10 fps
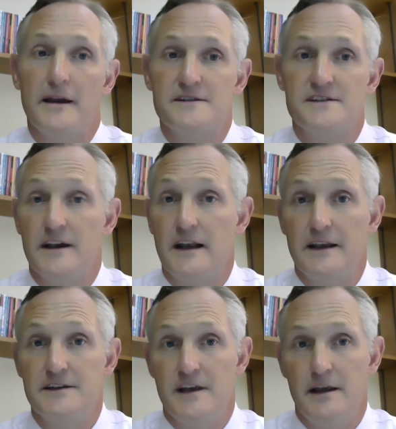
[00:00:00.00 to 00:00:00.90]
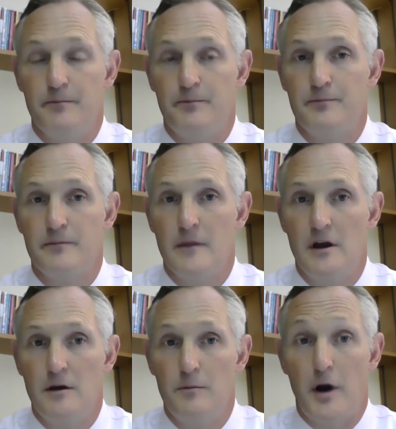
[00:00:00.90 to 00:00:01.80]
Cycling Team,
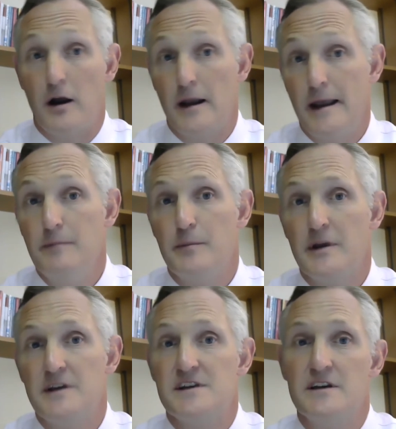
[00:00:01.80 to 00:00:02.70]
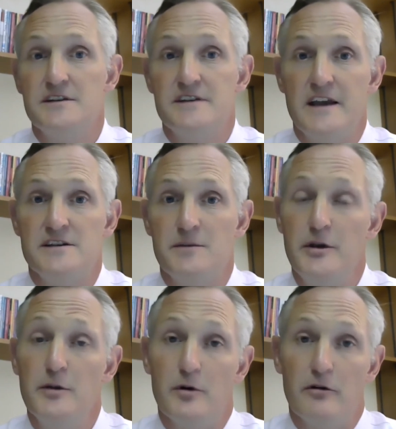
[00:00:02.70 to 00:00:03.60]
partly because it contains a
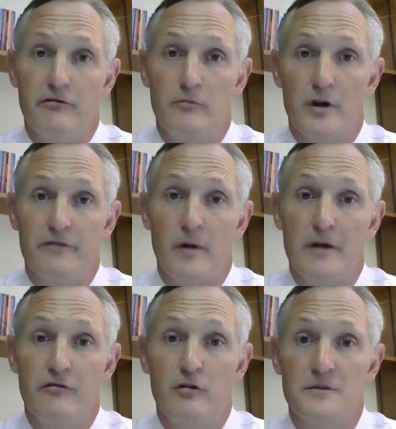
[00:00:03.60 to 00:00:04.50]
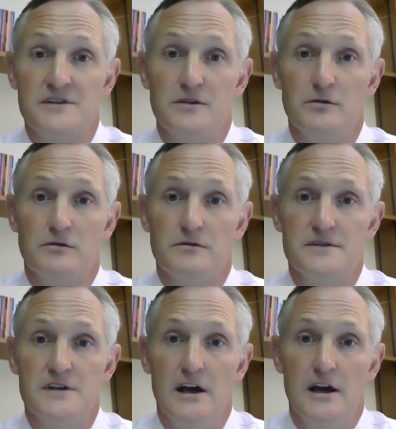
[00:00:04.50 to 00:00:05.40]
pupil from one of my former
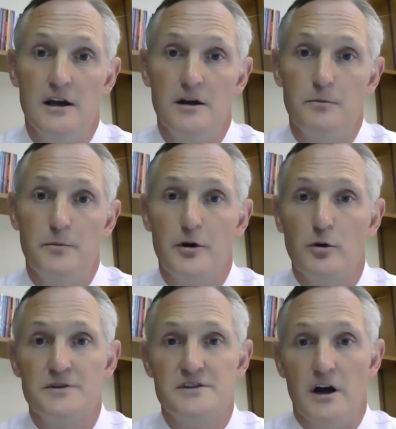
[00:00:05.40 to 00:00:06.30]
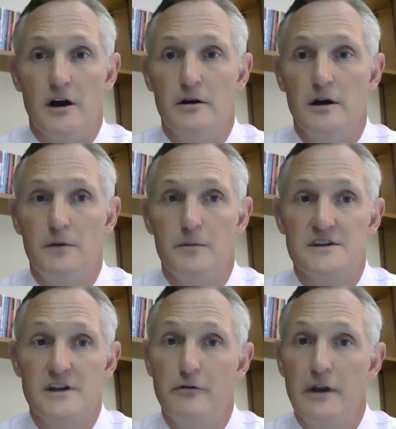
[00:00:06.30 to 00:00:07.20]
schools, but also because
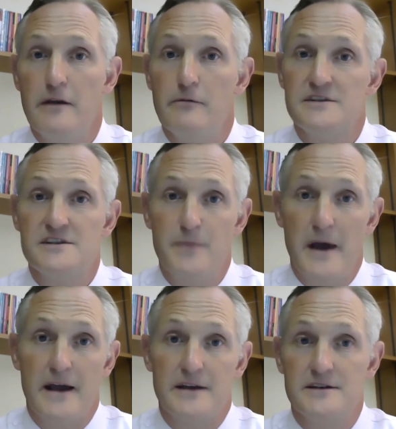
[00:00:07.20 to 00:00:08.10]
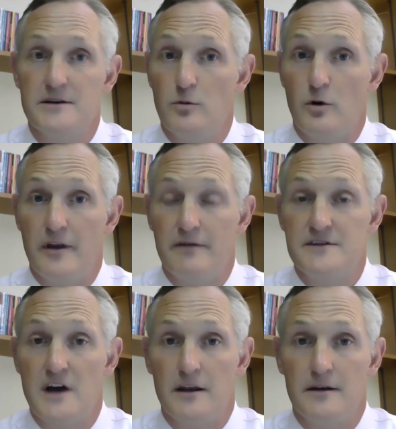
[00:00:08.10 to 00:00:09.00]
I really respect what they've
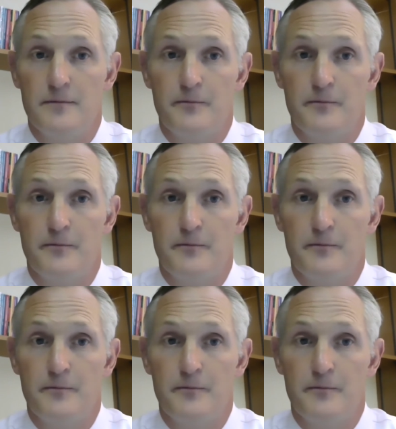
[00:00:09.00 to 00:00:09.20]
done.